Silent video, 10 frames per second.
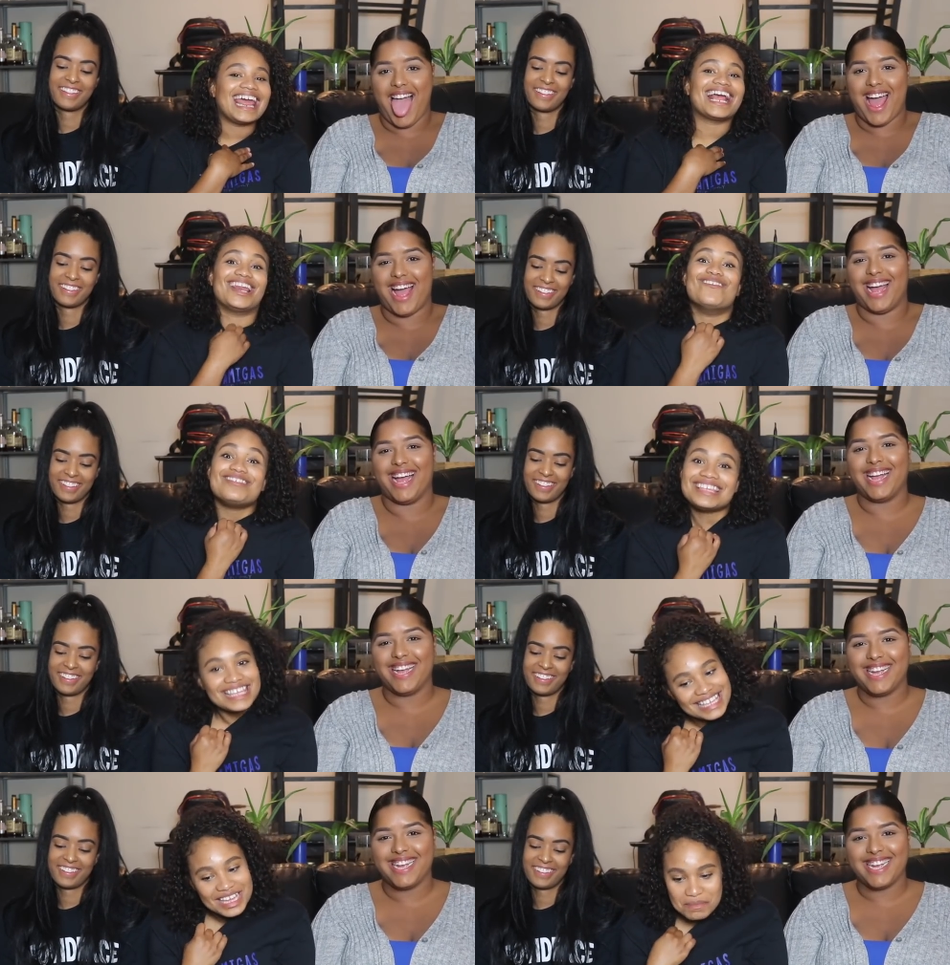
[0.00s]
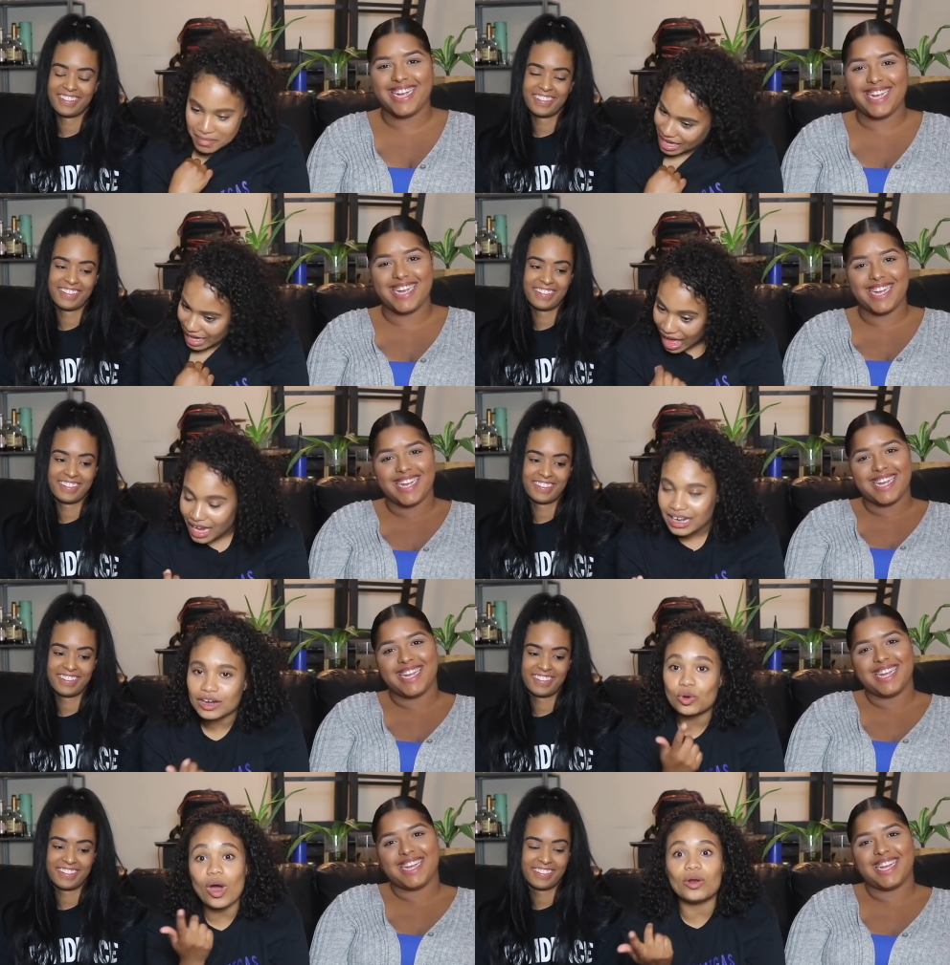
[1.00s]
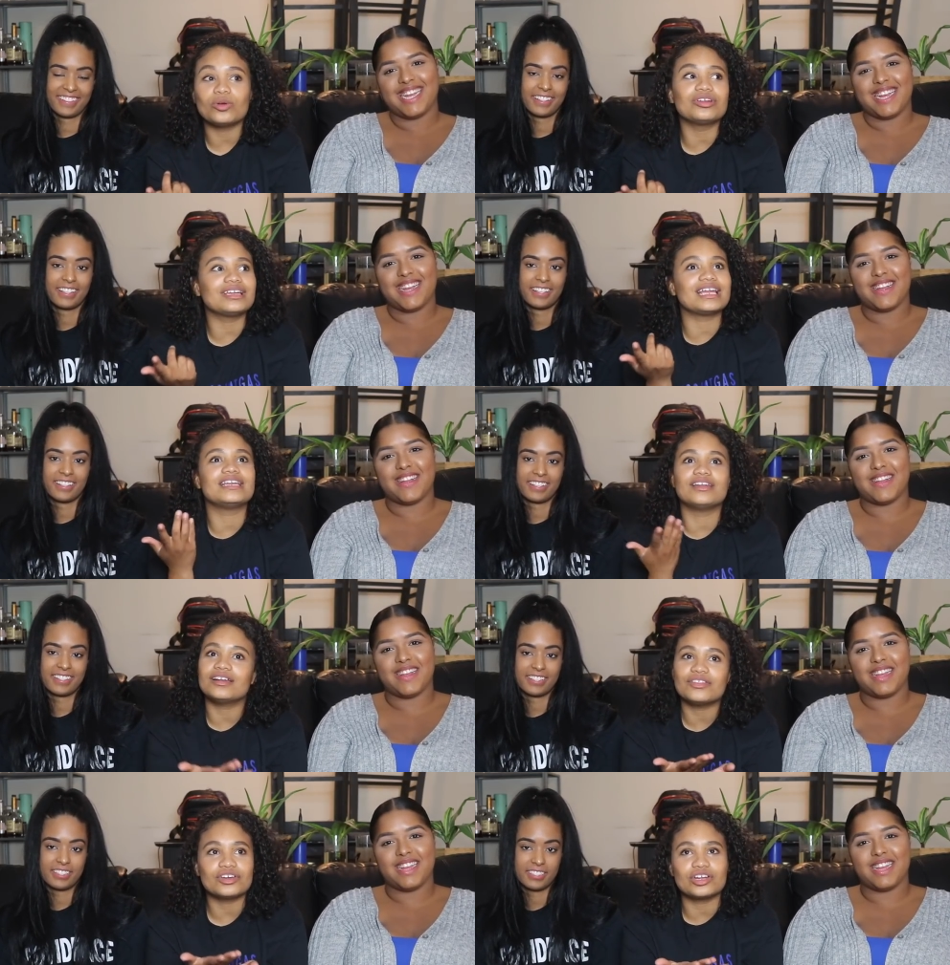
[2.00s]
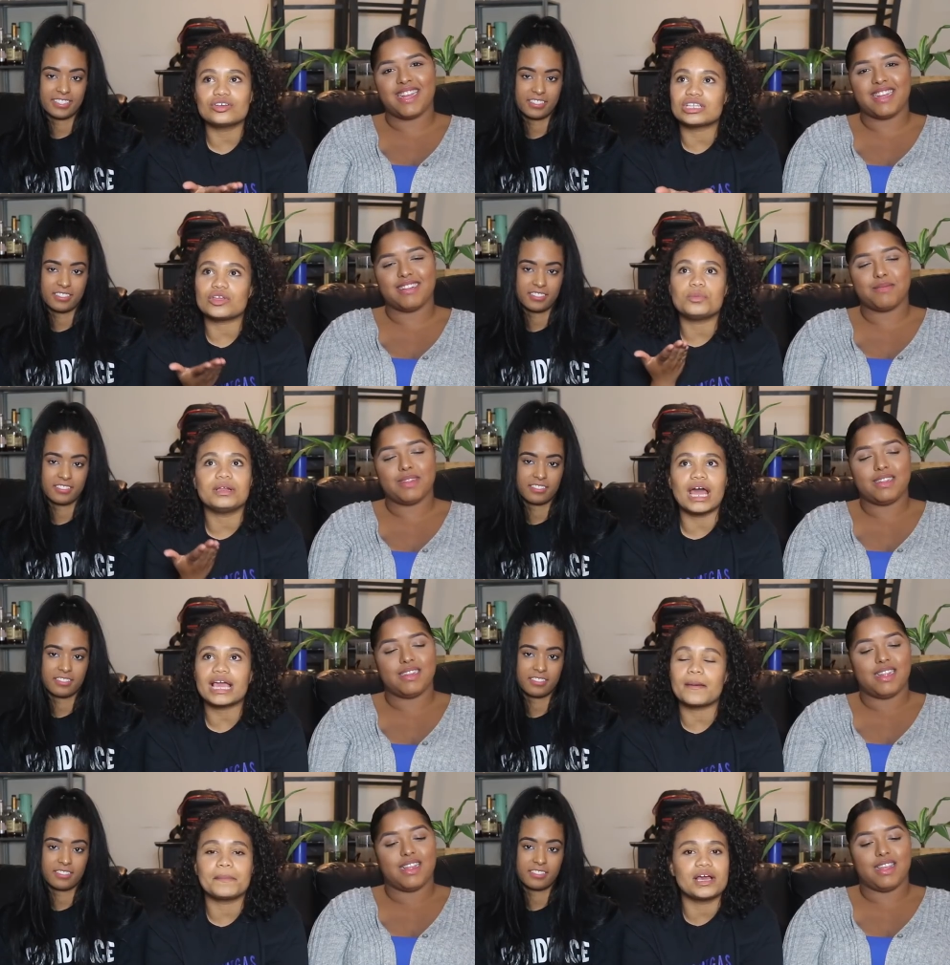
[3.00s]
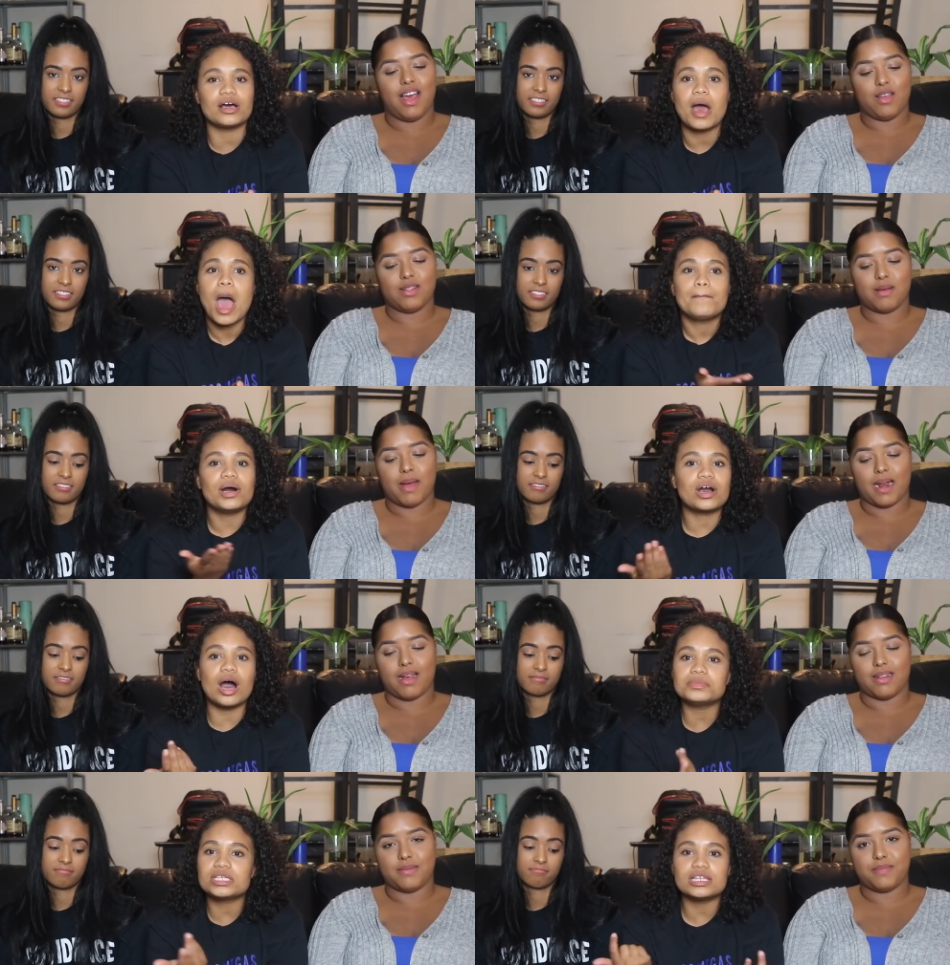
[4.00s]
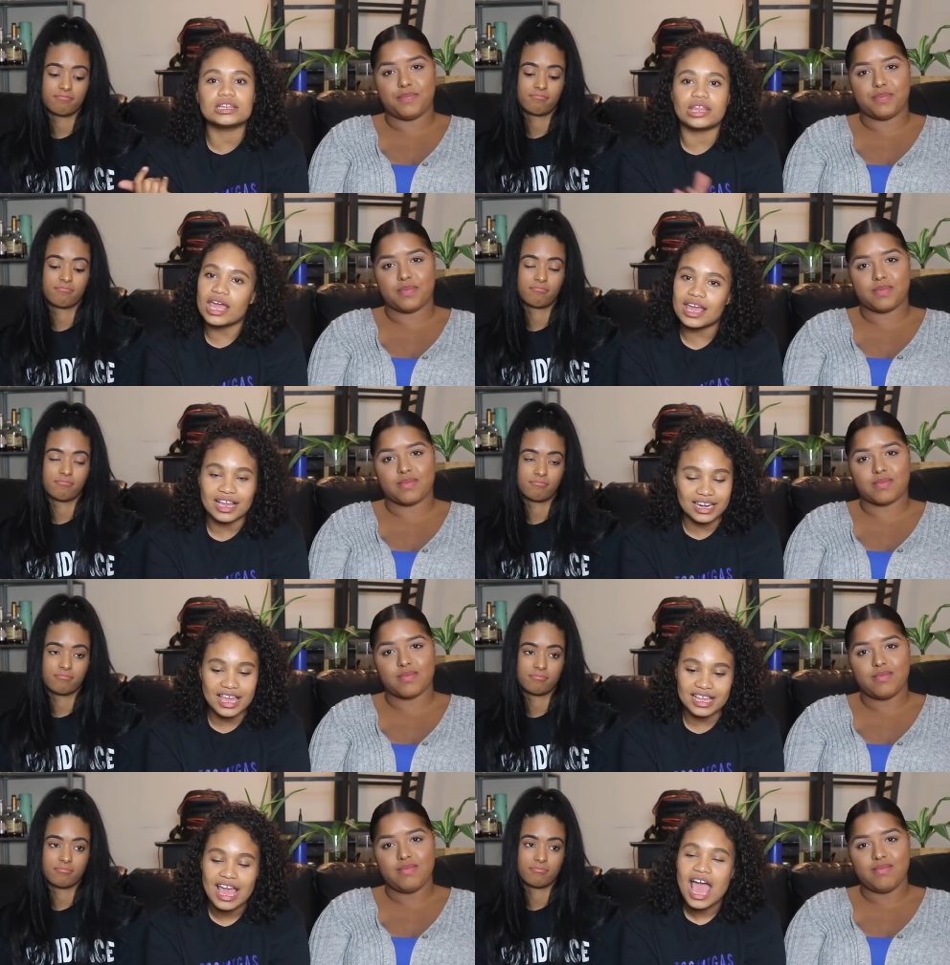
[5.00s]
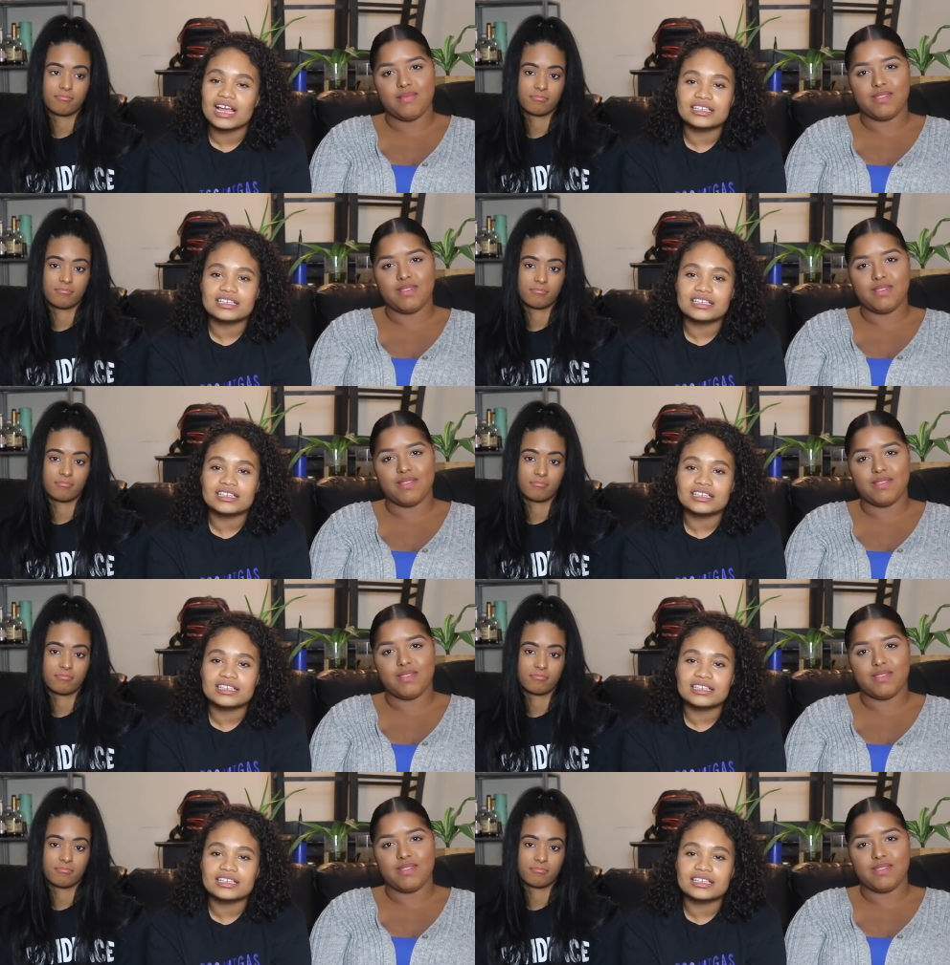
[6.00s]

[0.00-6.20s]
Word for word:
Speaker 1: like low my line. I know I don't look like none of the girls that you be liking, because, yeah, but come to the thick, like.